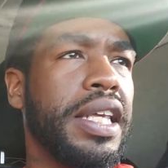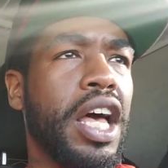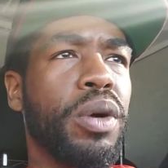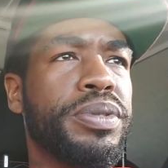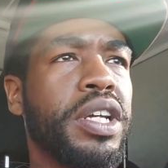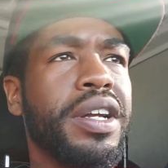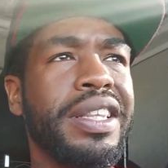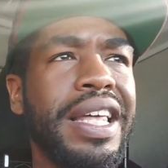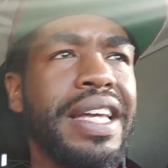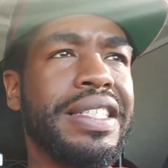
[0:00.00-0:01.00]
Yelp,
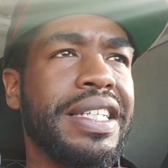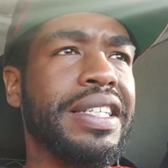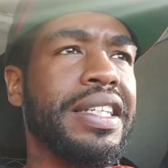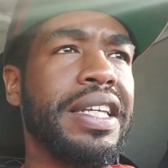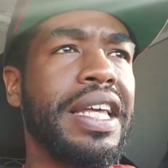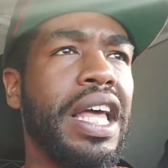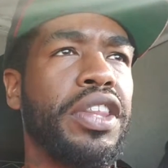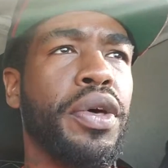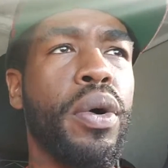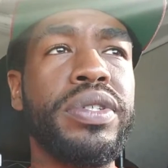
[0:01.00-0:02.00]
certain things,
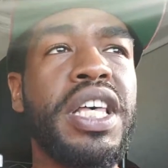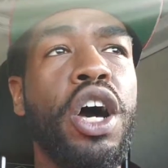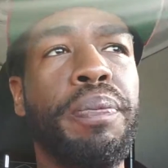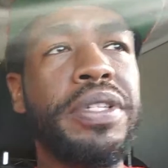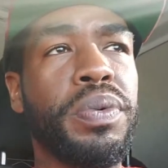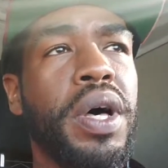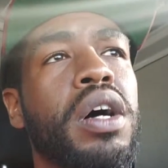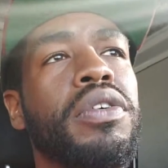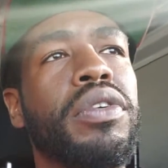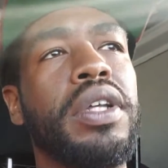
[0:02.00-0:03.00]
and those help as
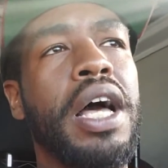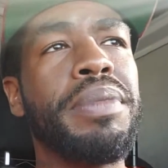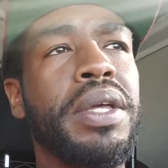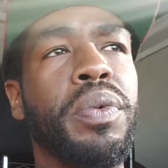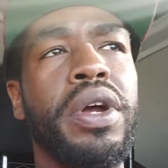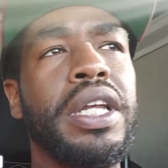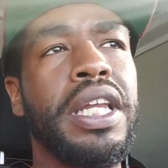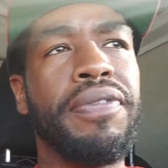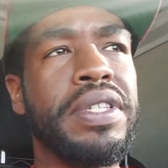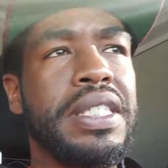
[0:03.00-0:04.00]
well. I mean, we're in a
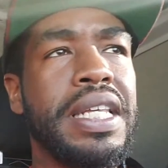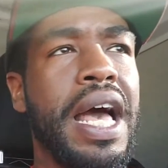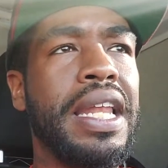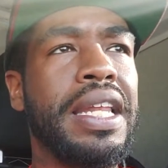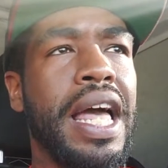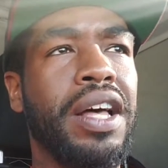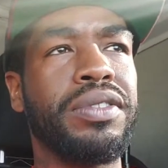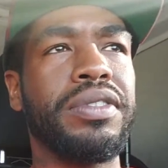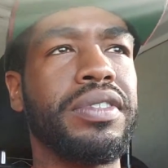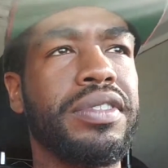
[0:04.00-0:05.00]
different society now.
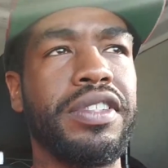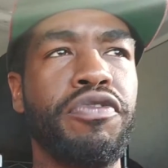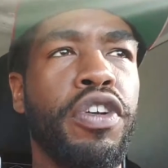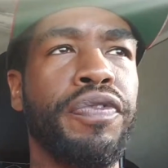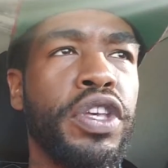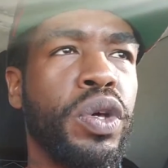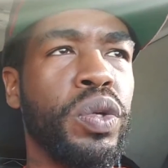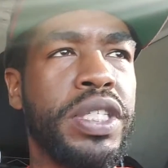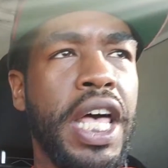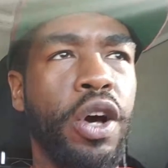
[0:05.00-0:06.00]

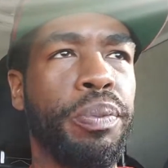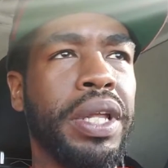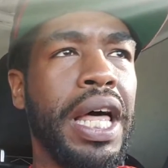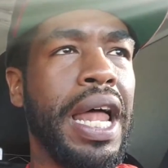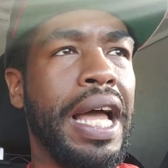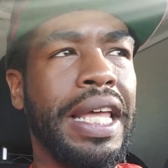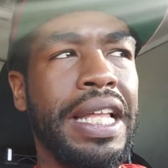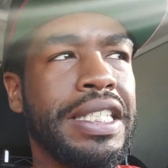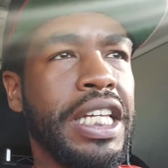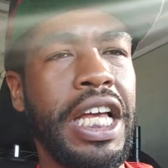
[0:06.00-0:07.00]
Reviews help a lot. I
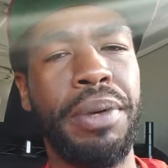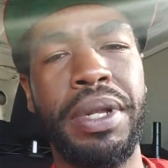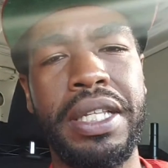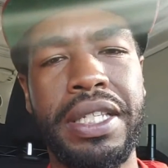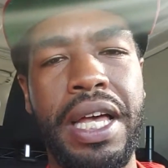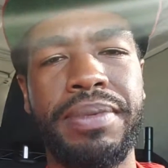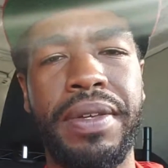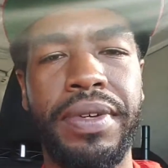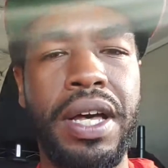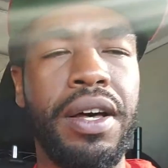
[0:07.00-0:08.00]
can't tell you how many times
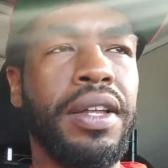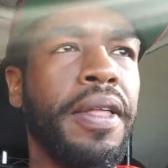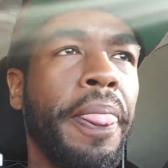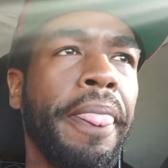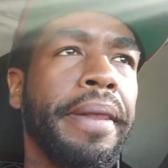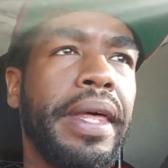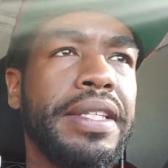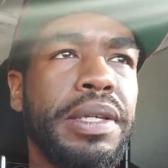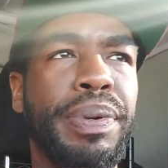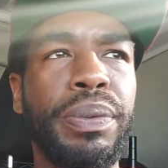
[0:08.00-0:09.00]
I've gone
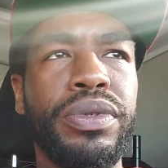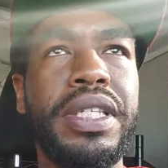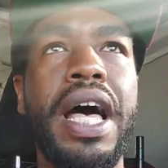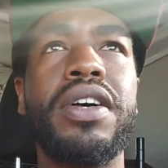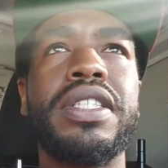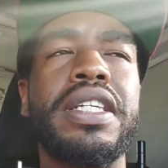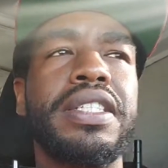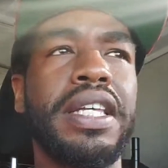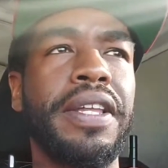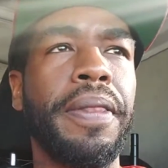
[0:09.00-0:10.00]
into people's
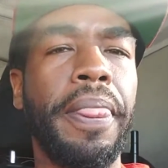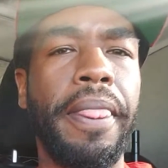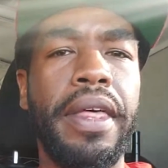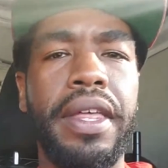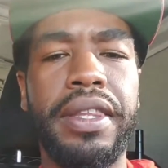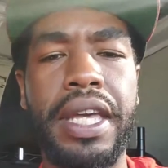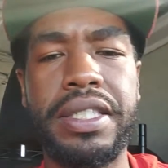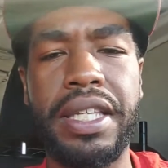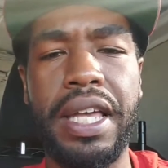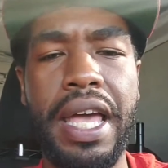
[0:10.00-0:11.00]
houses and they
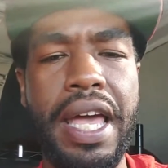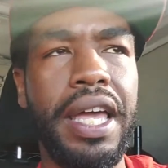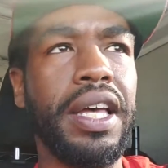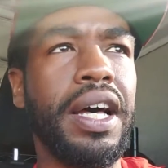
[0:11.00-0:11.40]
say, hey,